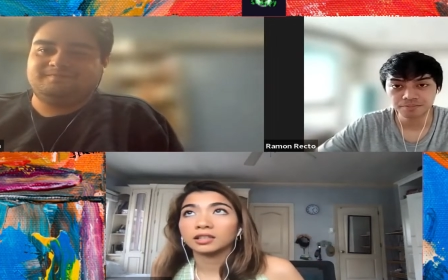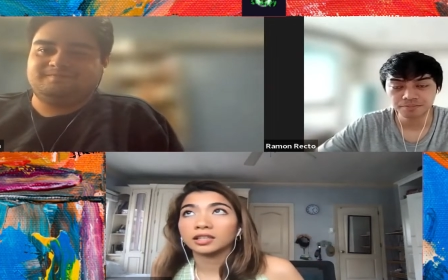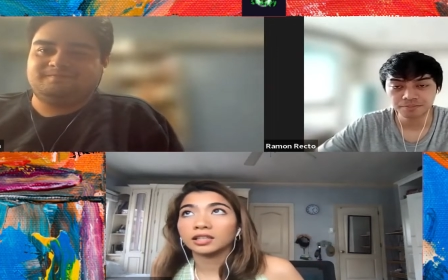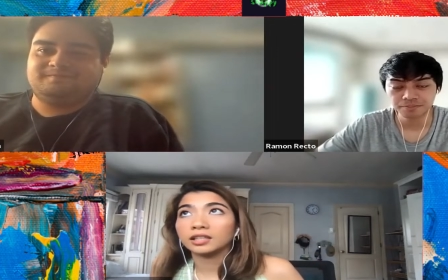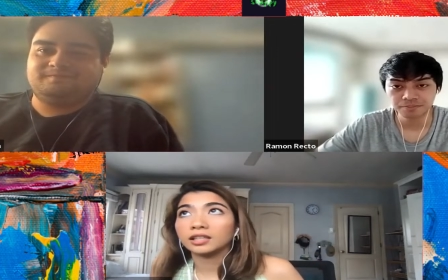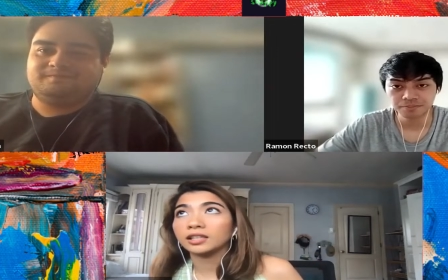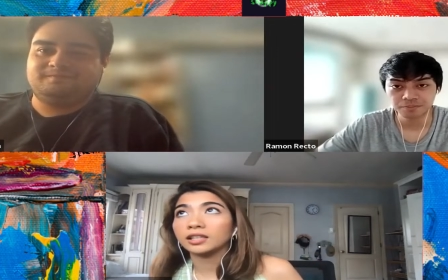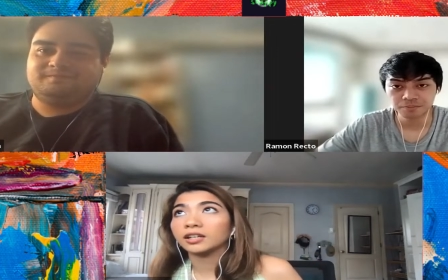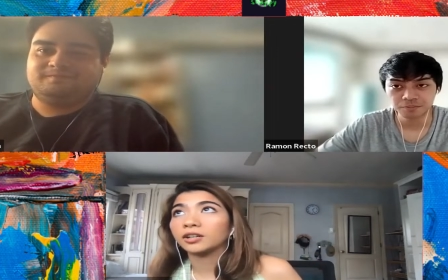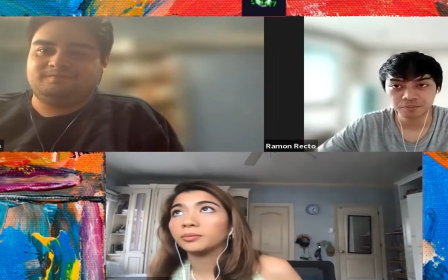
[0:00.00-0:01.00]

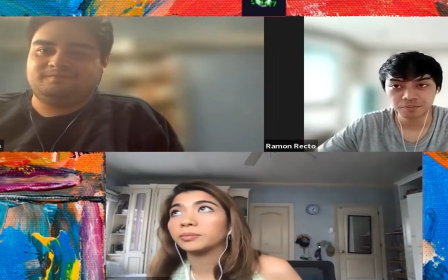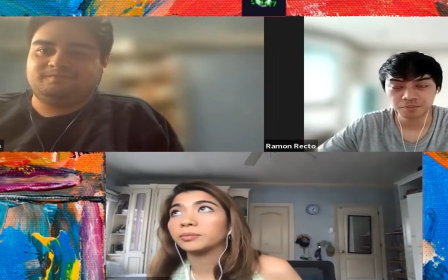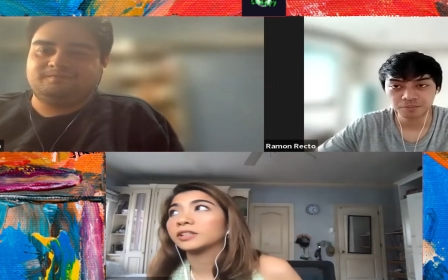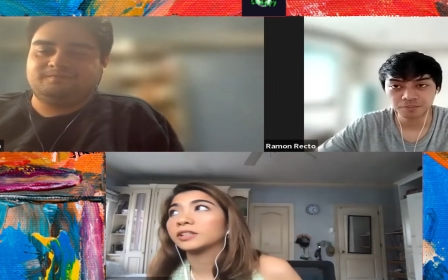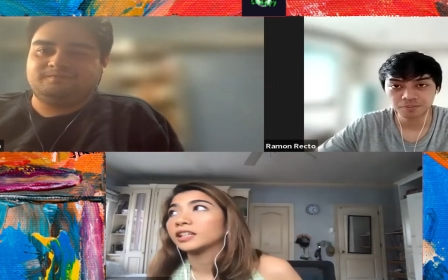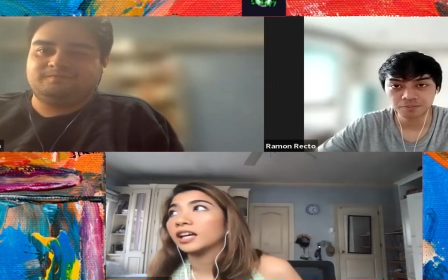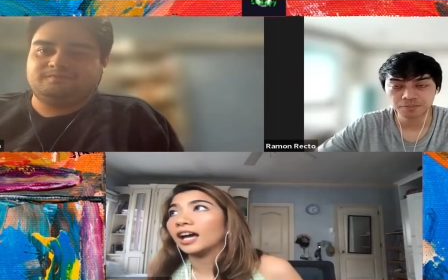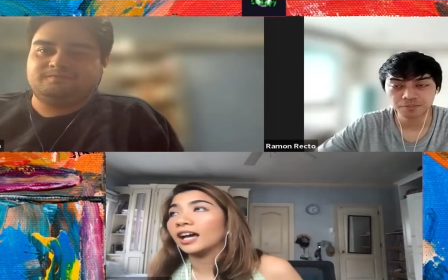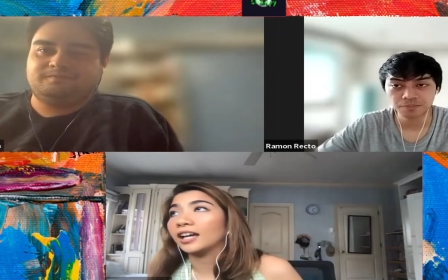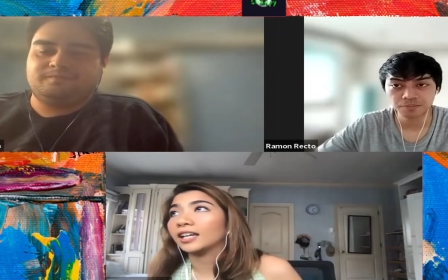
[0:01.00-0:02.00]
Speaker 1: Luckily, um,
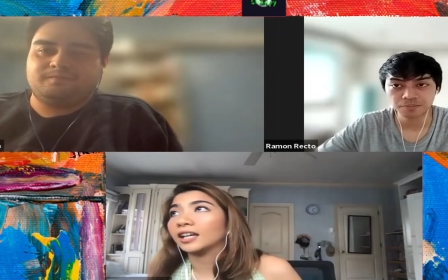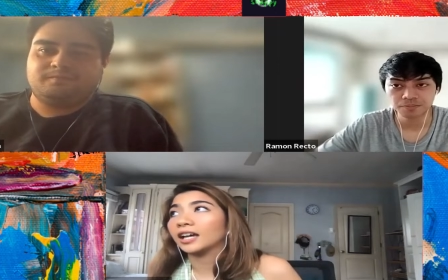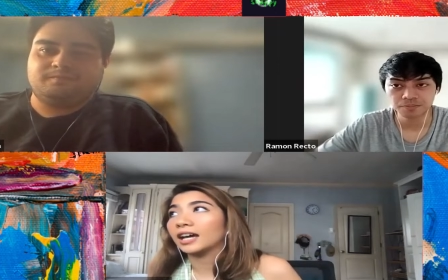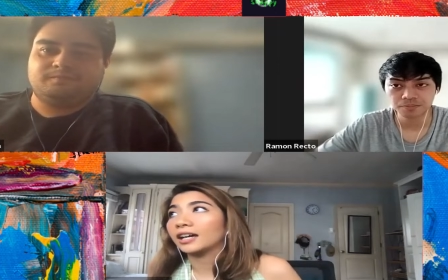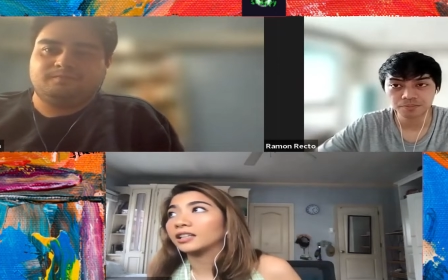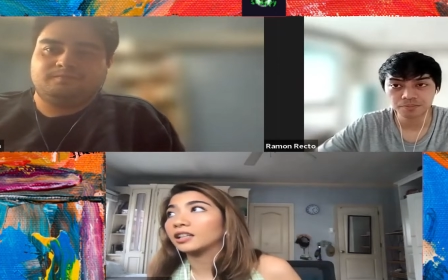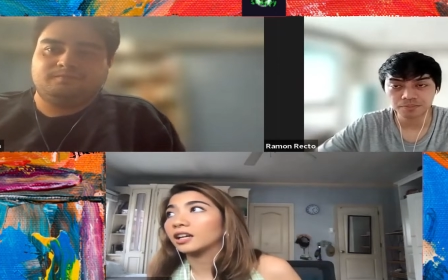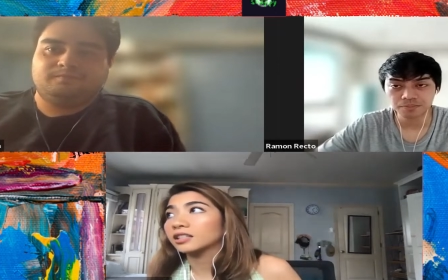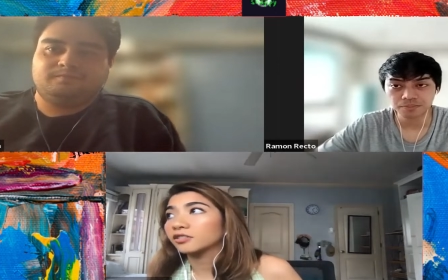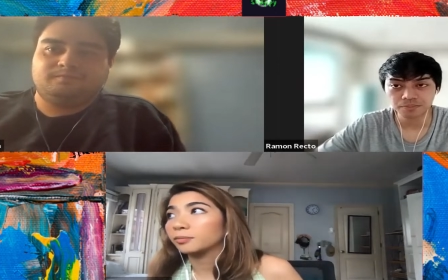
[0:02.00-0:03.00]
I had
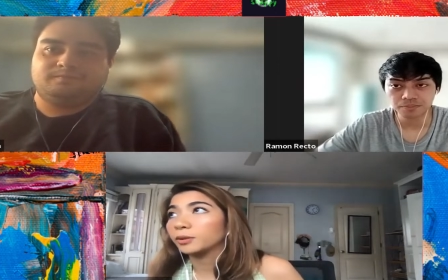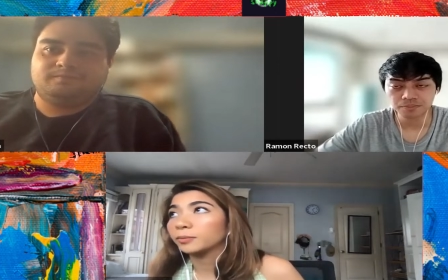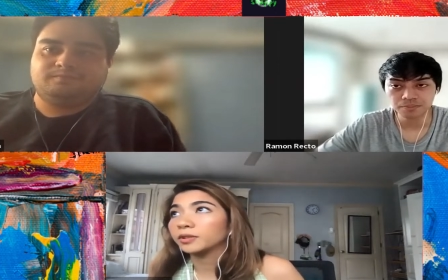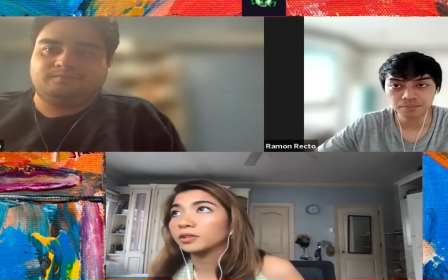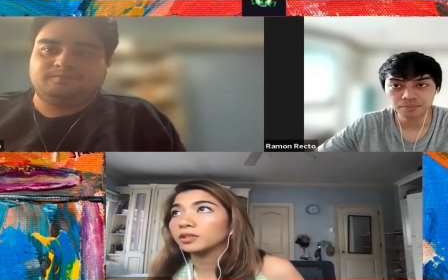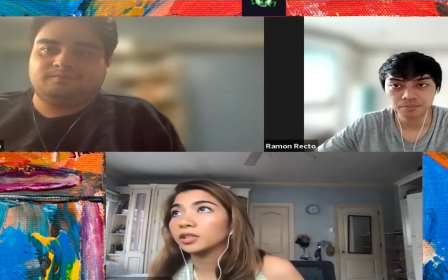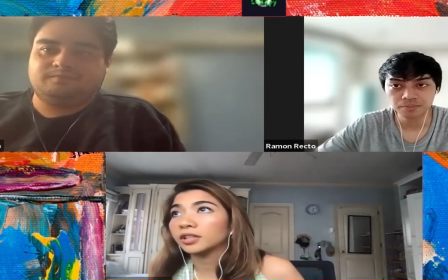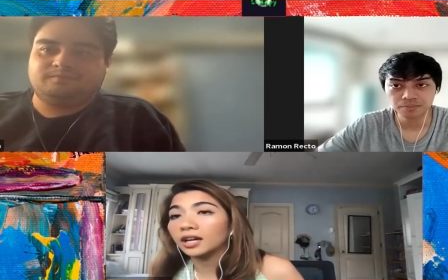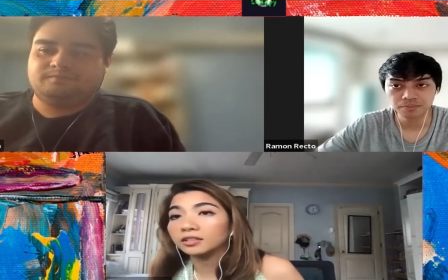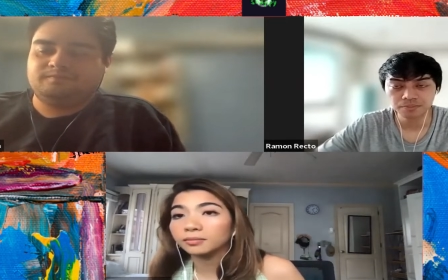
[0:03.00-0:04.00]
lots of people
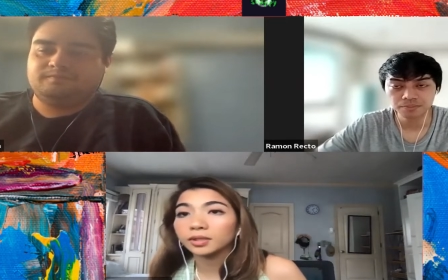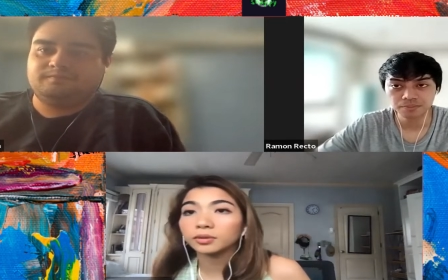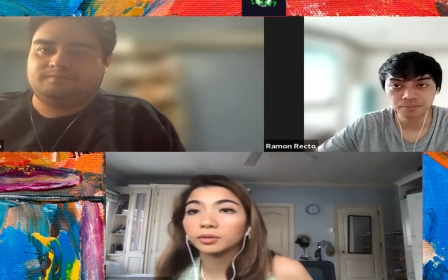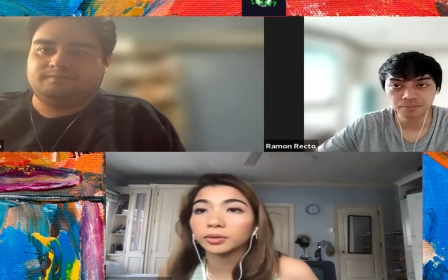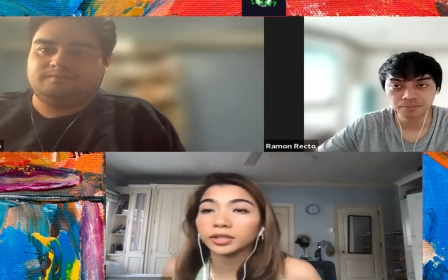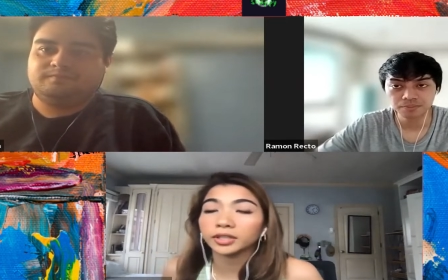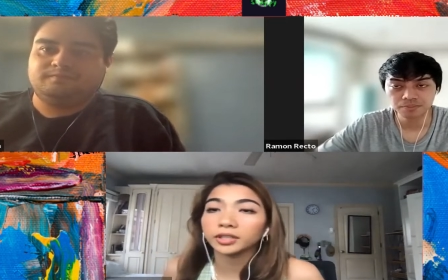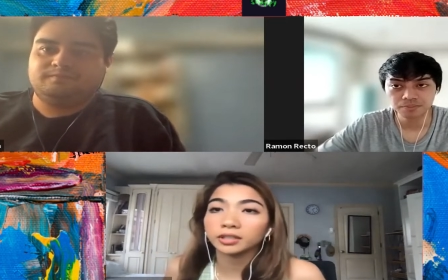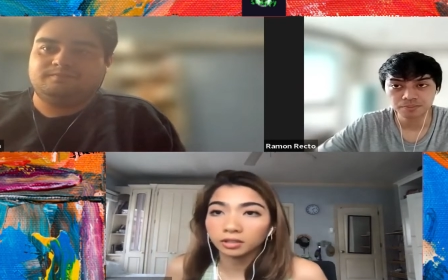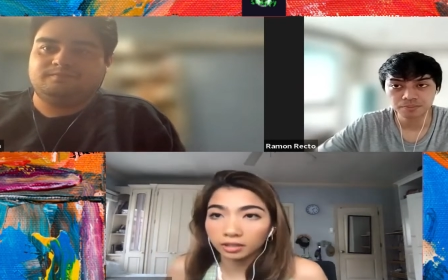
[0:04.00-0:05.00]
around me who were
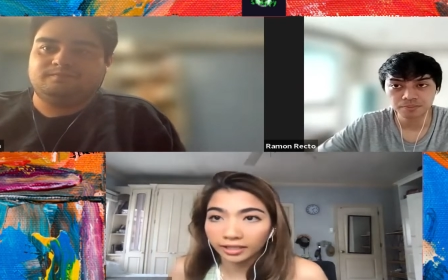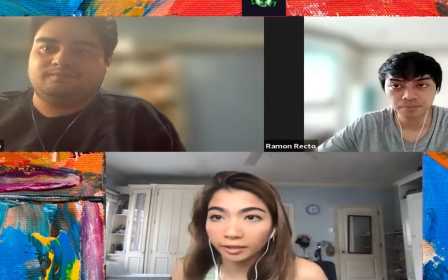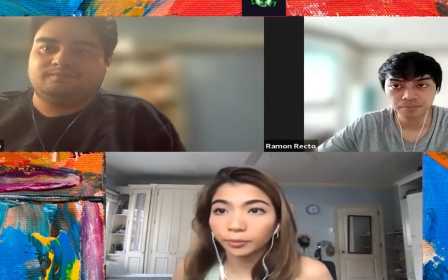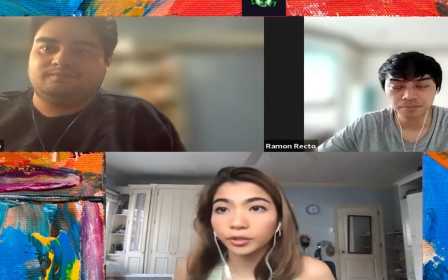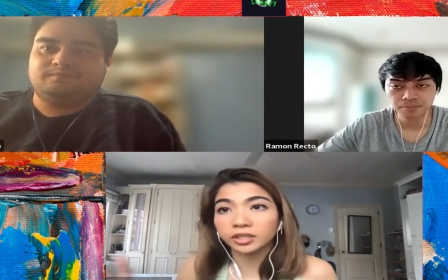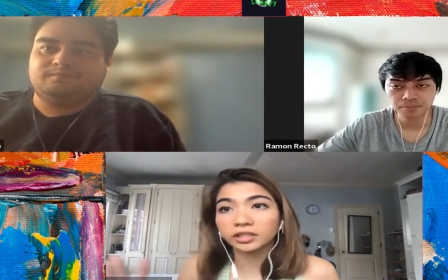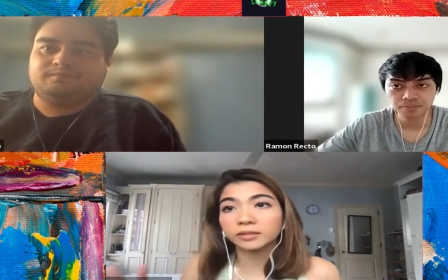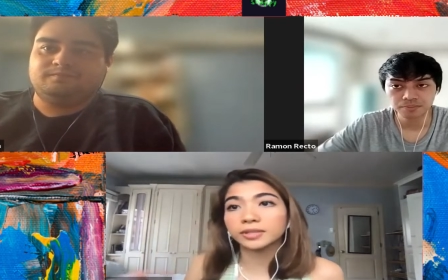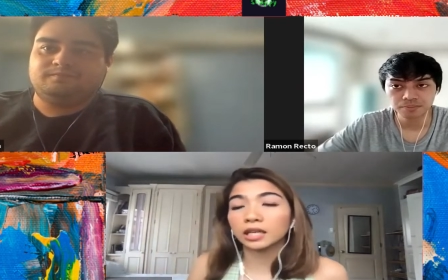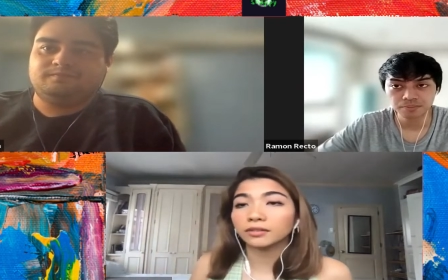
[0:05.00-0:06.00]
like pushing
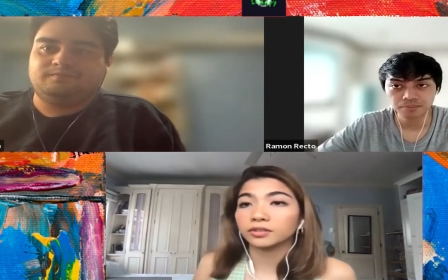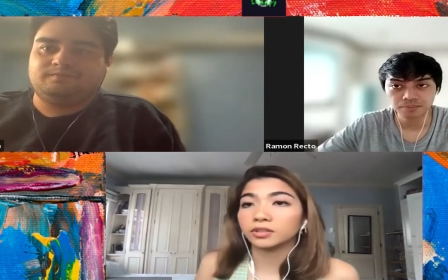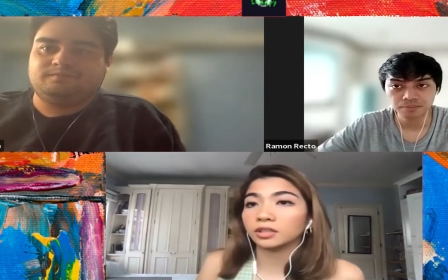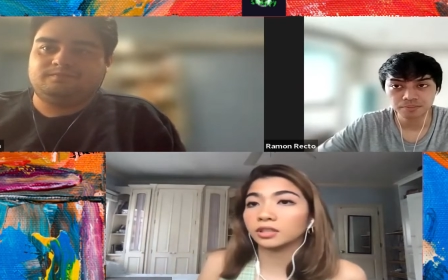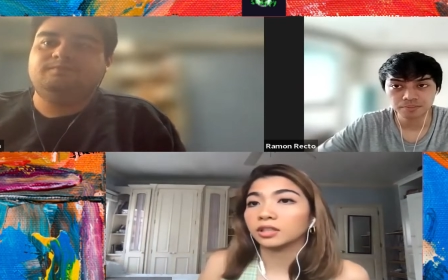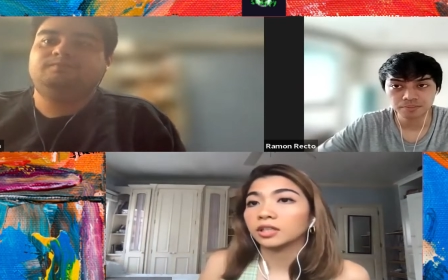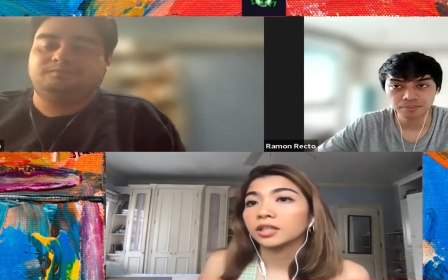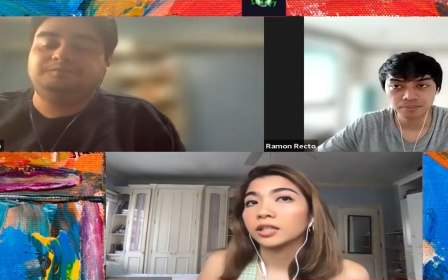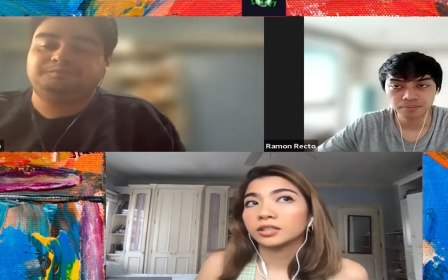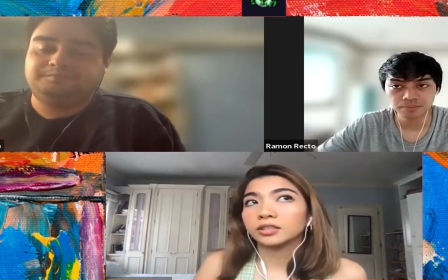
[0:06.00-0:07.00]
themselves to,
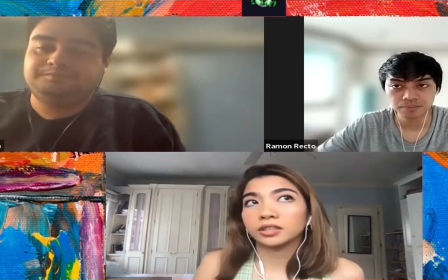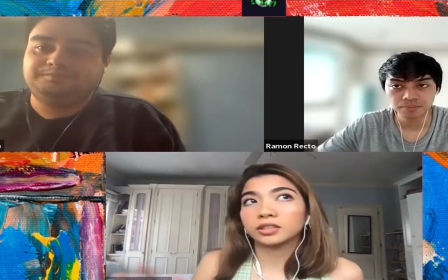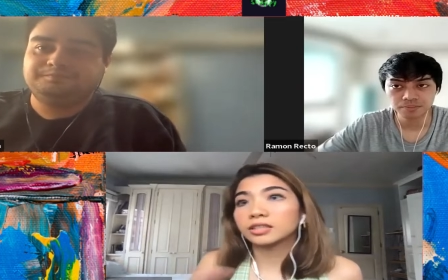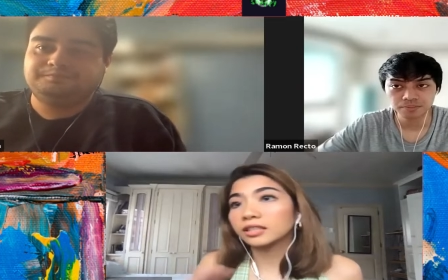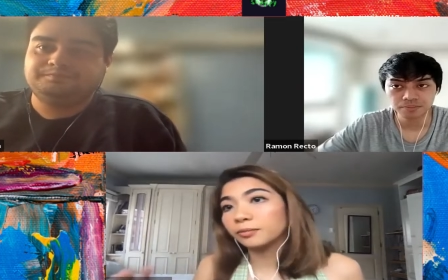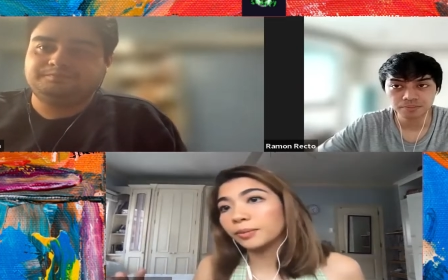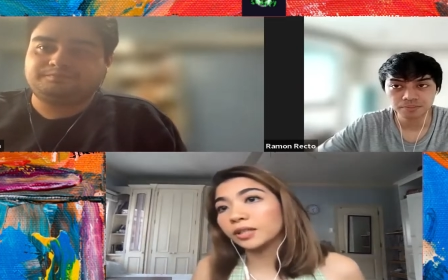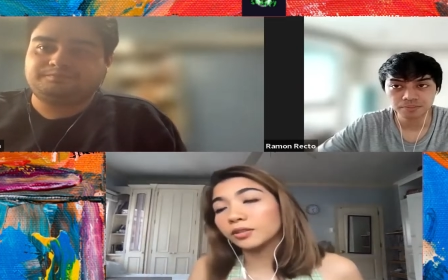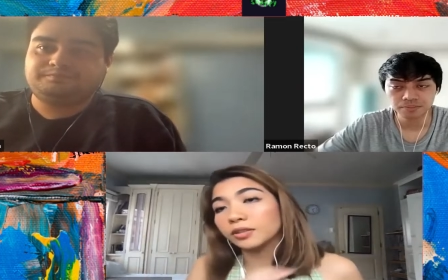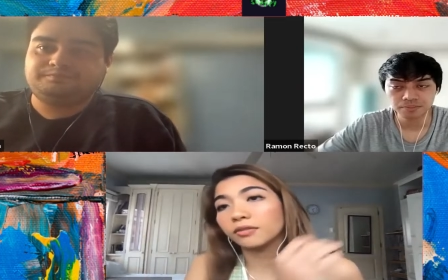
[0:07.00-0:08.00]
to still
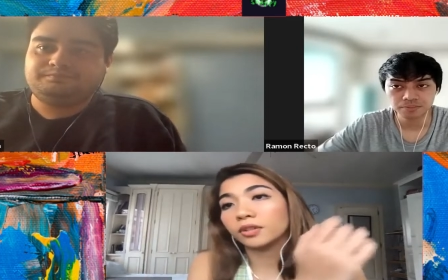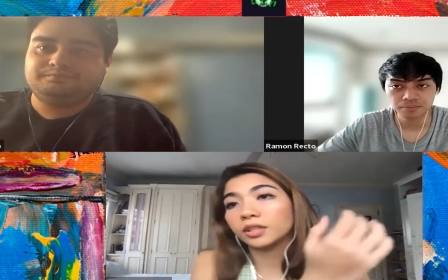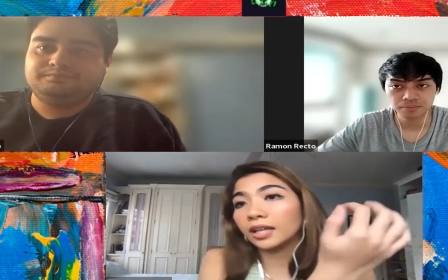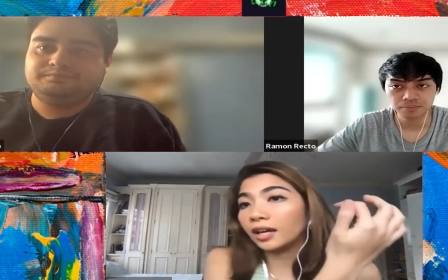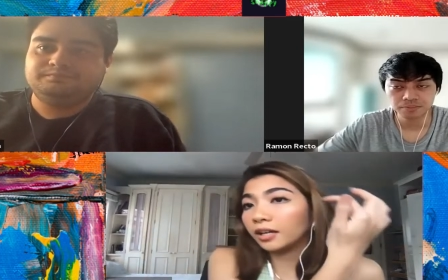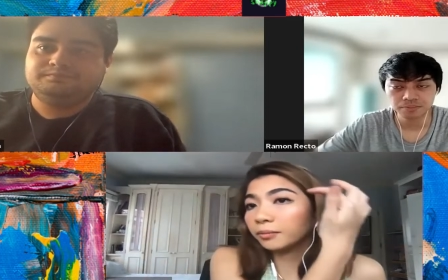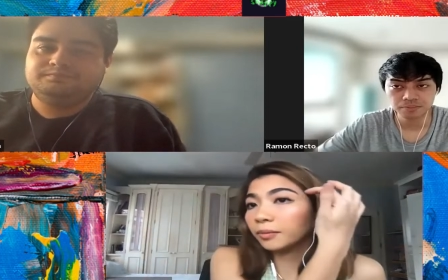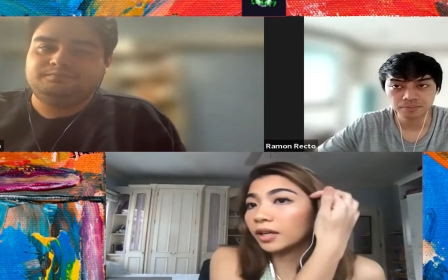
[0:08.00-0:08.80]
make use of their time.